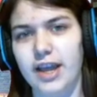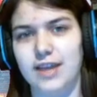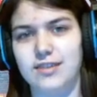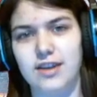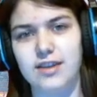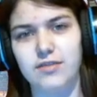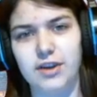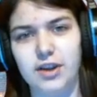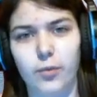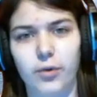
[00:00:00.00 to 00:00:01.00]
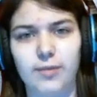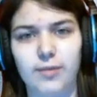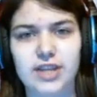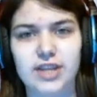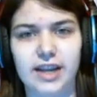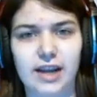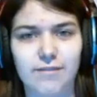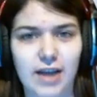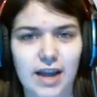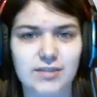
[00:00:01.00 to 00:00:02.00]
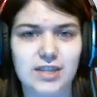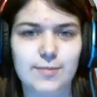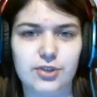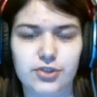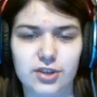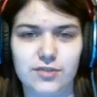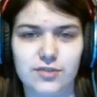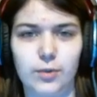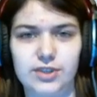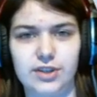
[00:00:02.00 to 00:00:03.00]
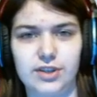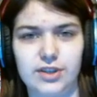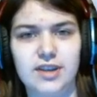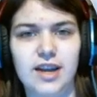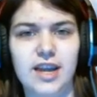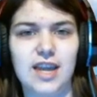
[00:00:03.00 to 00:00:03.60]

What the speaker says: In today's video, we're going to be checking out 5 tips and tricks for wizards.